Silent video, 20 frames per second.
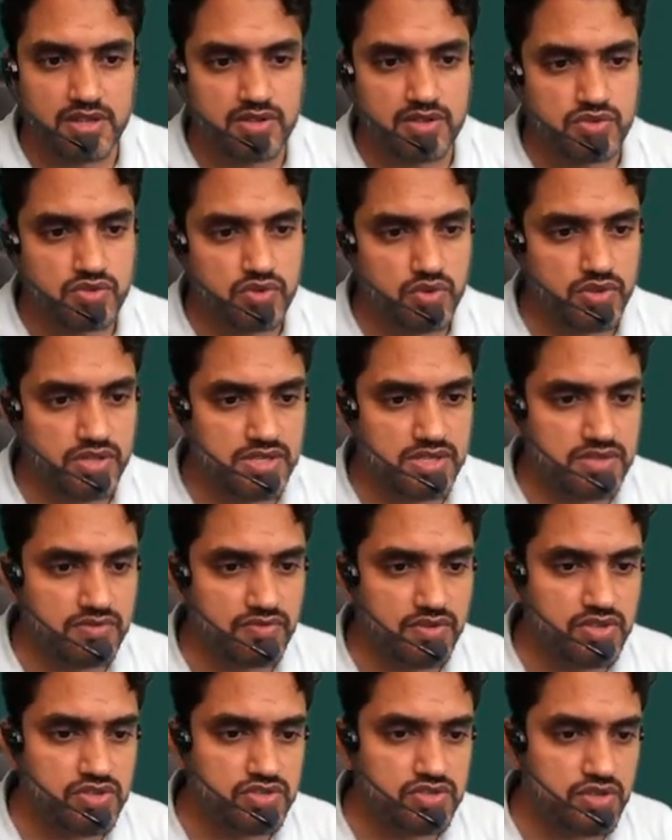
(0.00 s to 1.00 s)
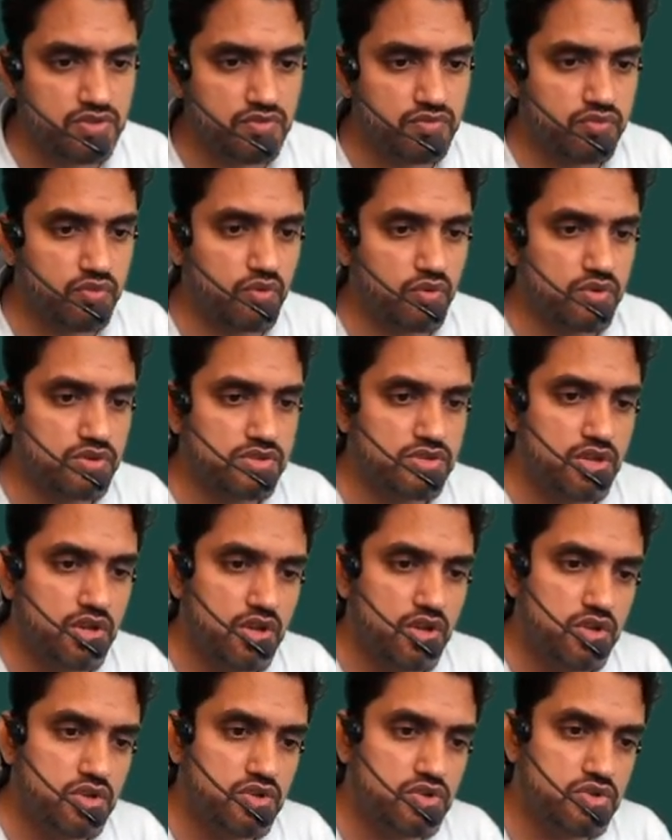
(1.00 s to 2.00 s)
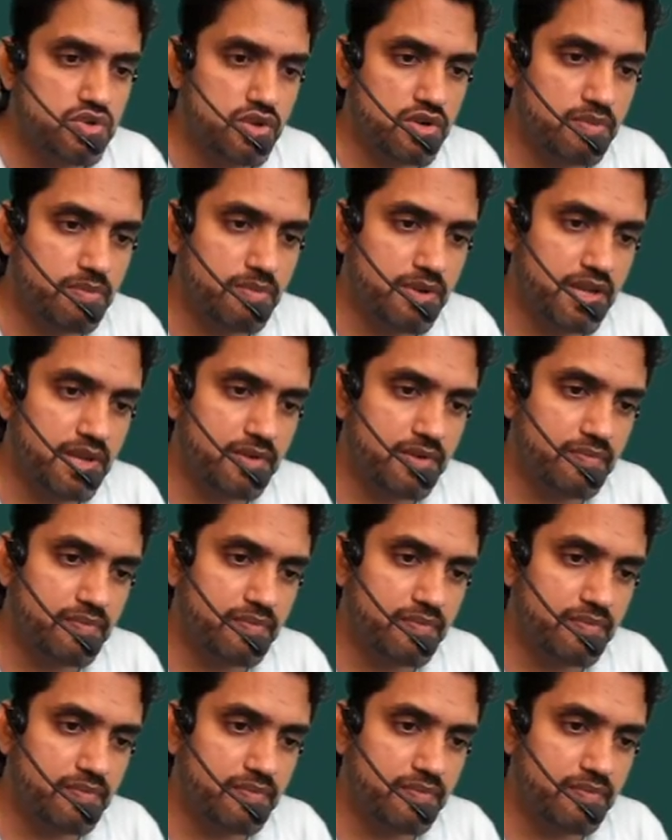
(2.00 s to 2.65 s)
So this friction force should be